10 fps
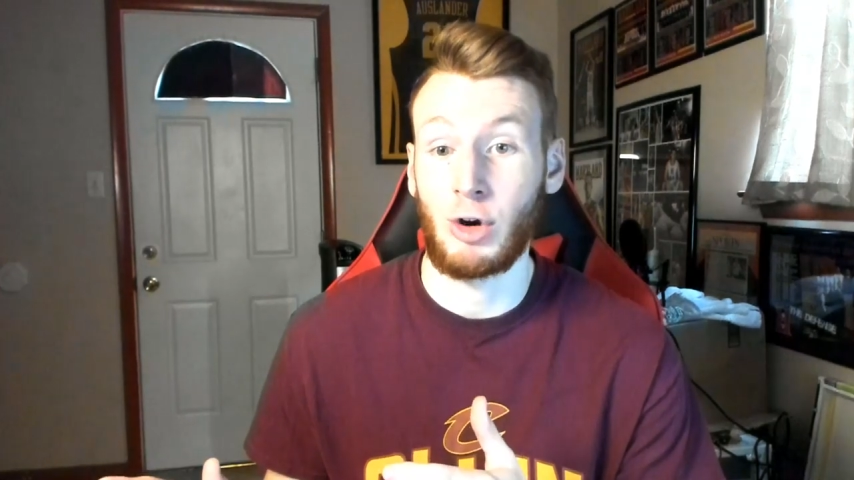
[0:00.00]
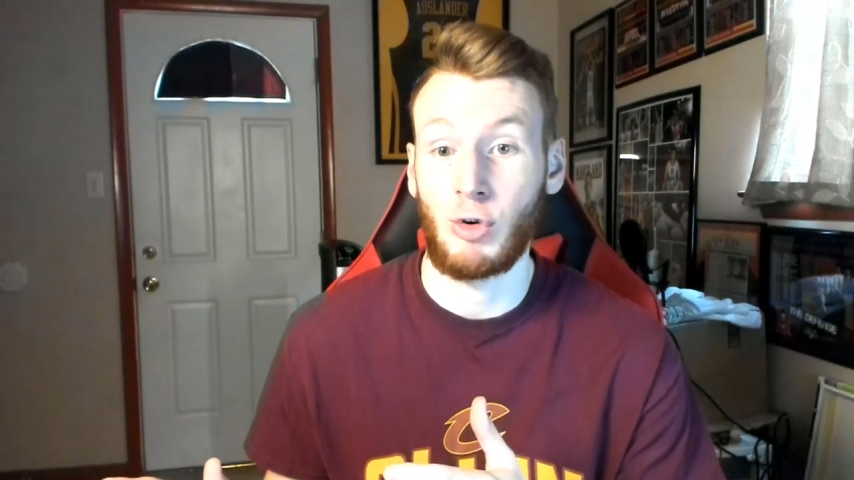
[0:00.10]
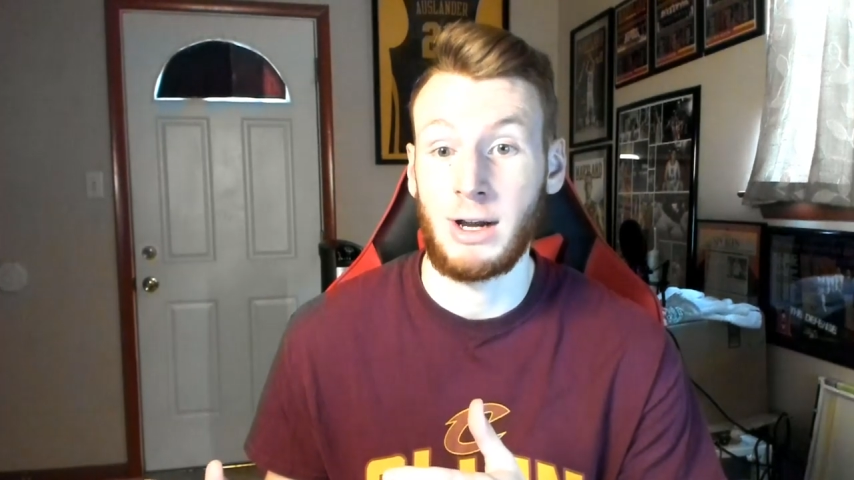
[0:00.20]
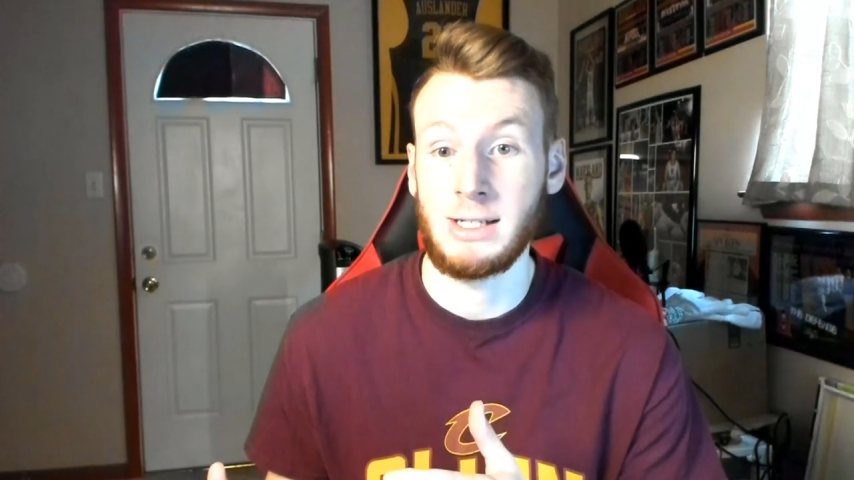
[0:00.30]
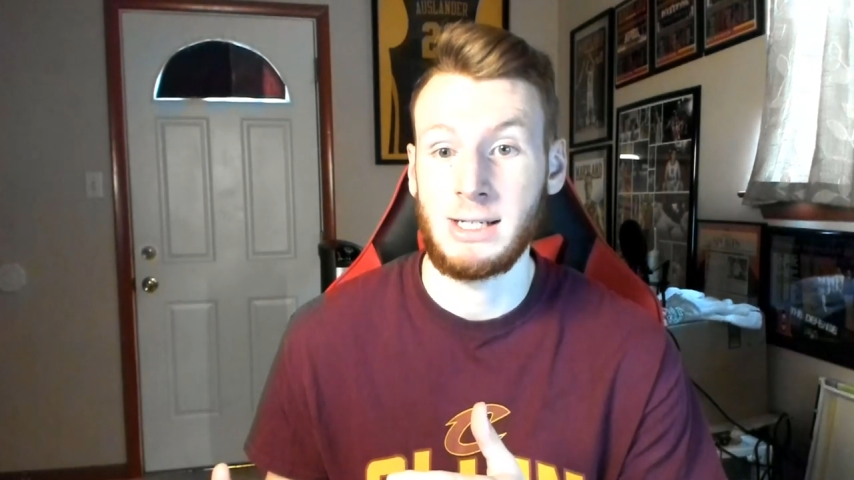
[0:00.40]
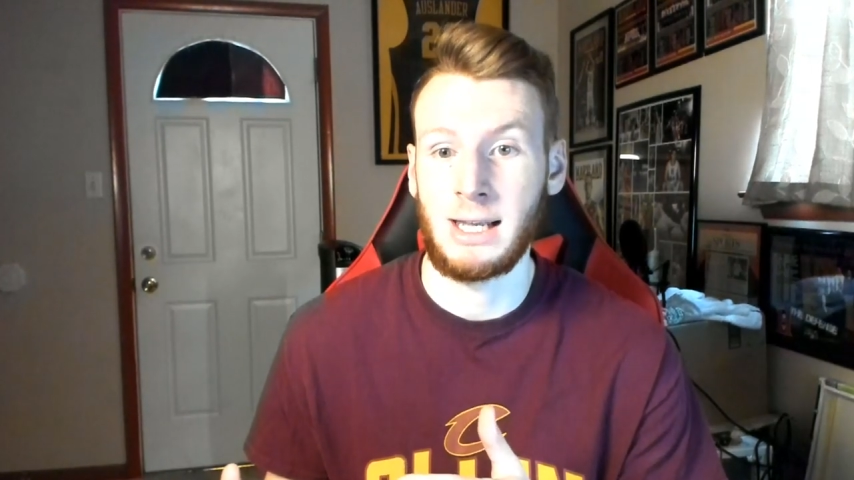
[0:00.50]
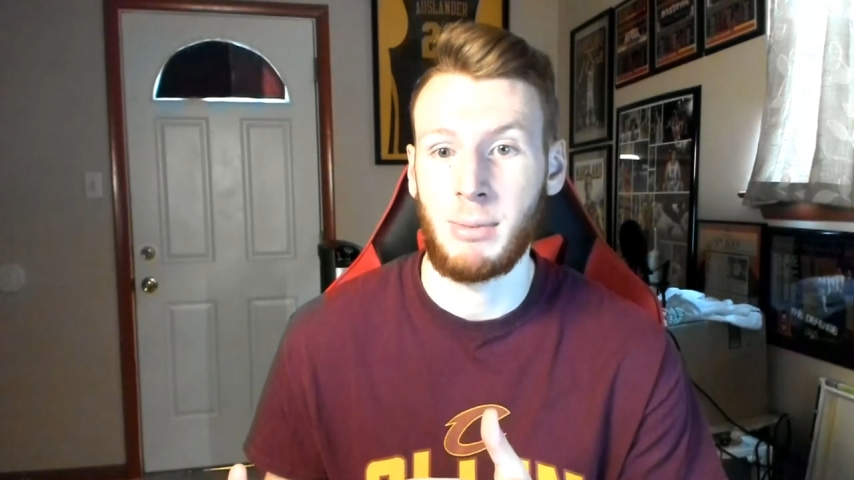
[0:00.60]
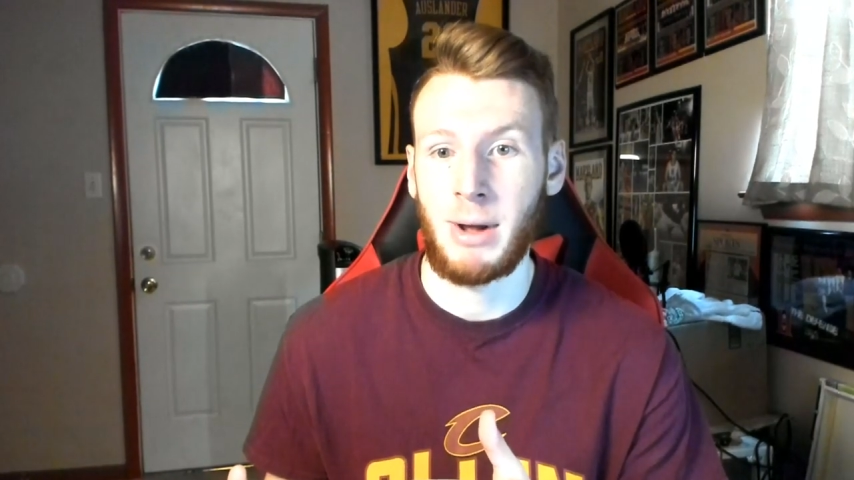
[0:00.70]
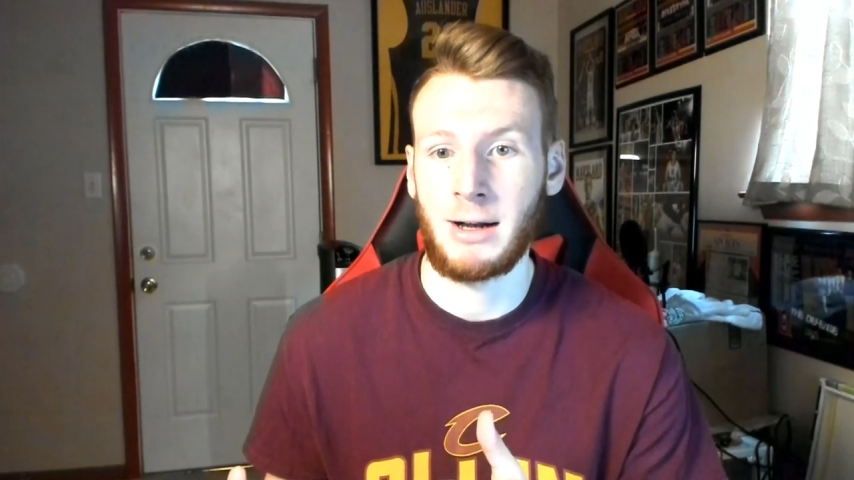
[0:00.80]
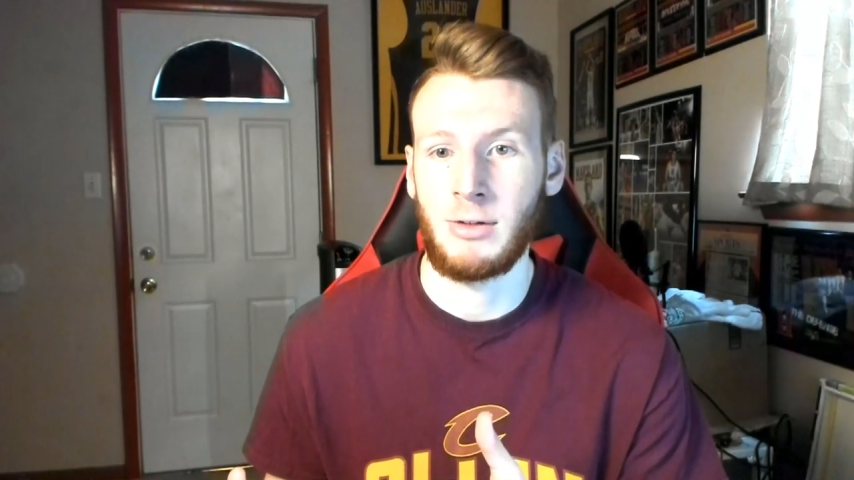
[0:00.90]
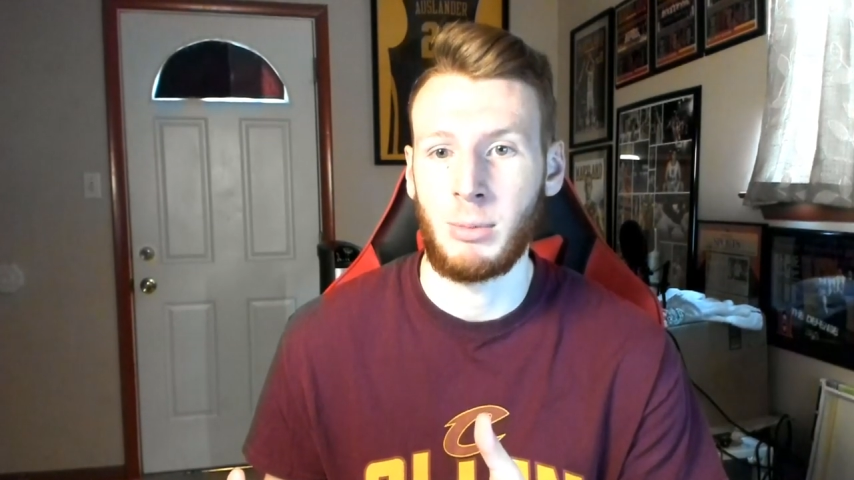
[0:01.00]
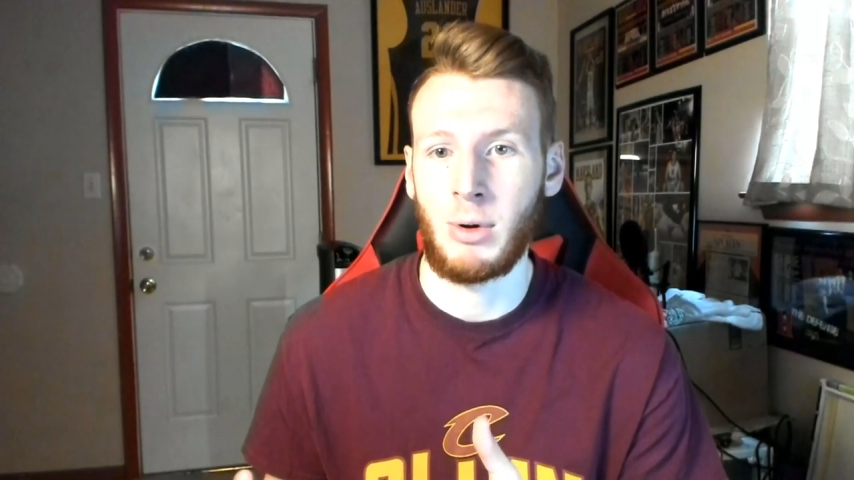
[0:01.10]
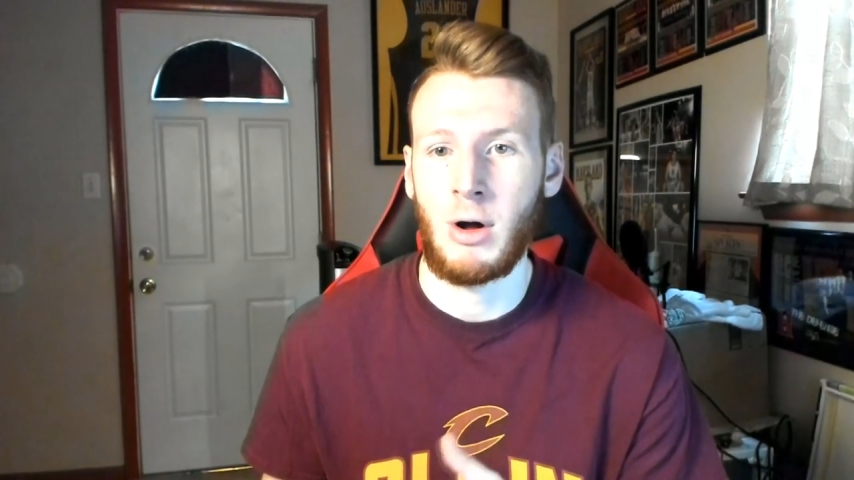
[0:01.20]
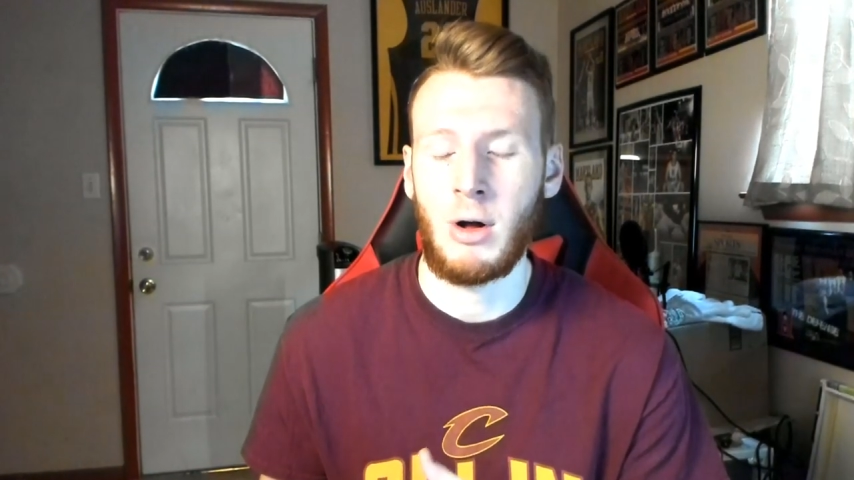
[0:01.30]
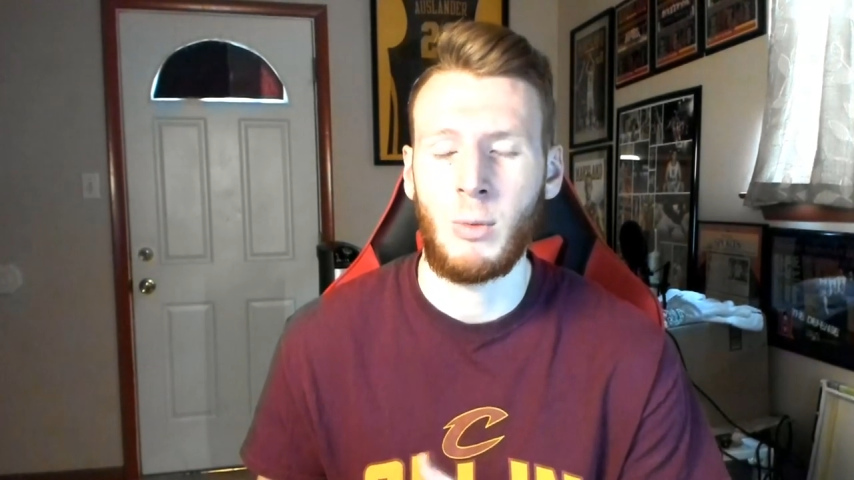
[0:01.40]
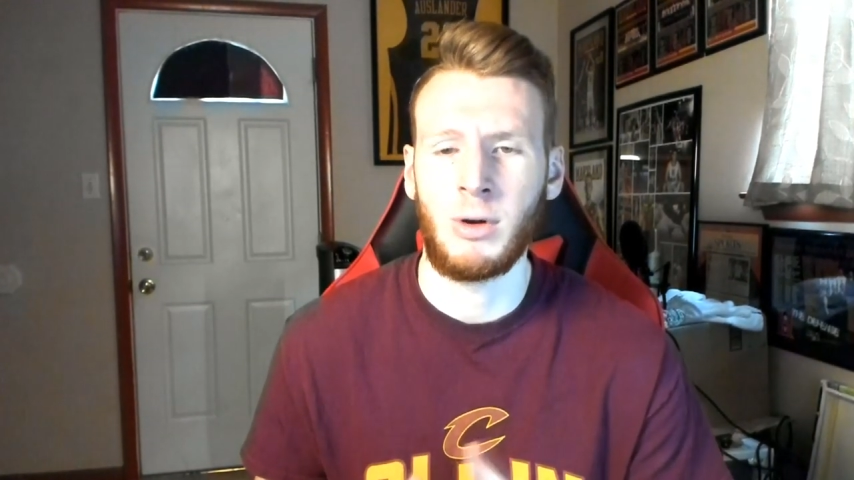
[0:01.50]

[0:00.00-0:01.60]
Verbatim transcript: crazy to get back to the ball.